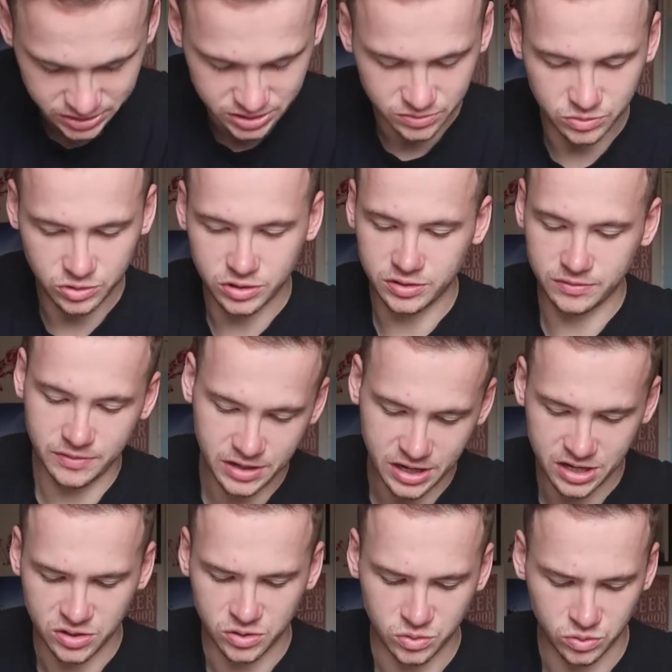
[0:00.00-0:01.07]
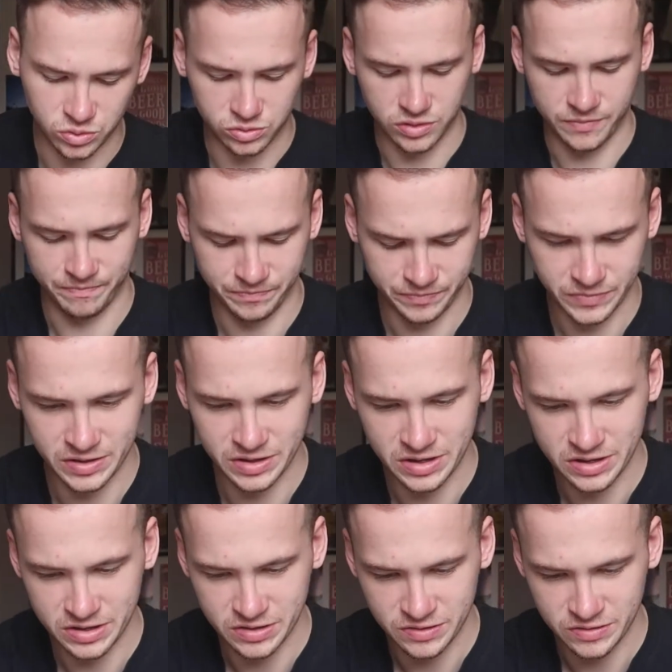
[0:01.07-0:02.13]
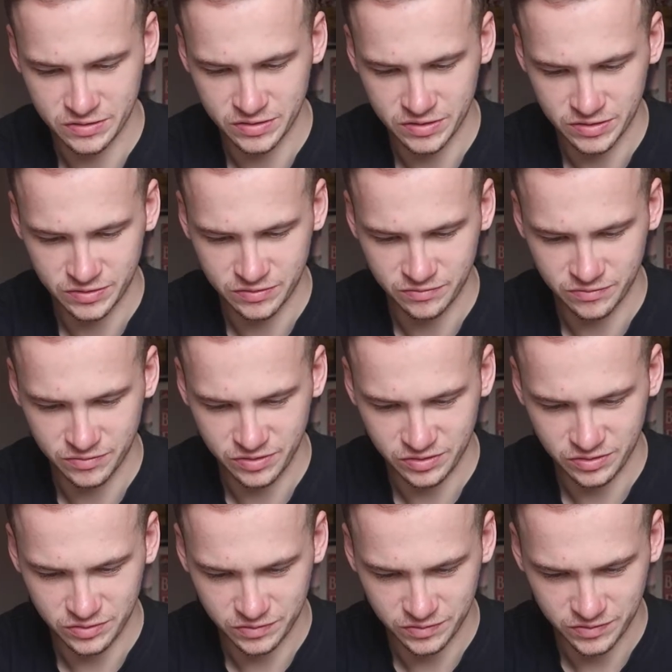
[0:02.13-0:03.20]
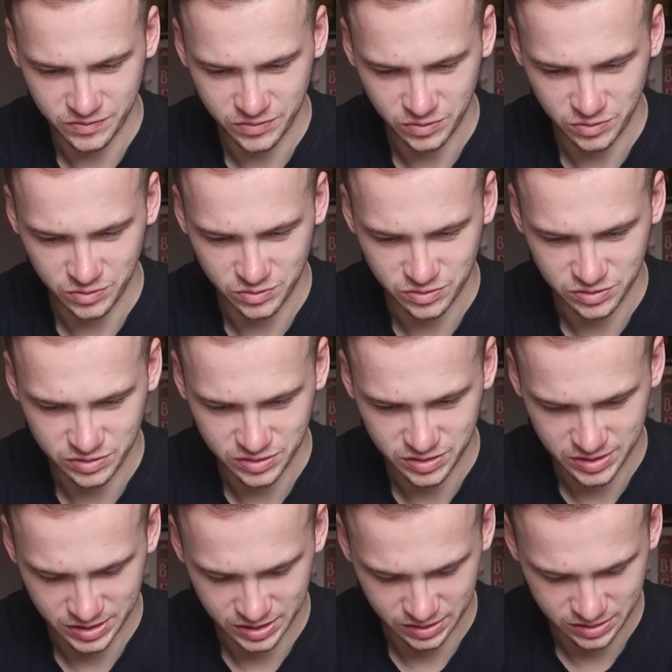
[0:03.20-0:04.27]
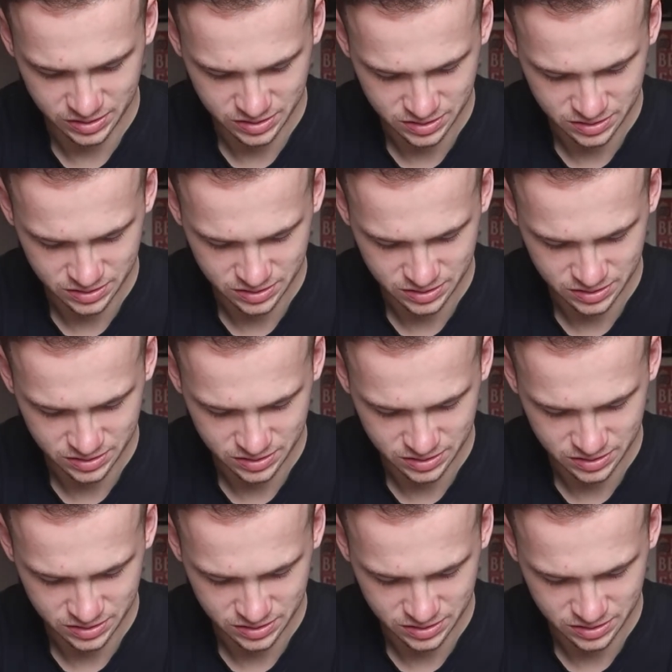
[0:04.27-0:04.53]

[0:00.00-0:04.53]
so what are they called? Real Food Inc.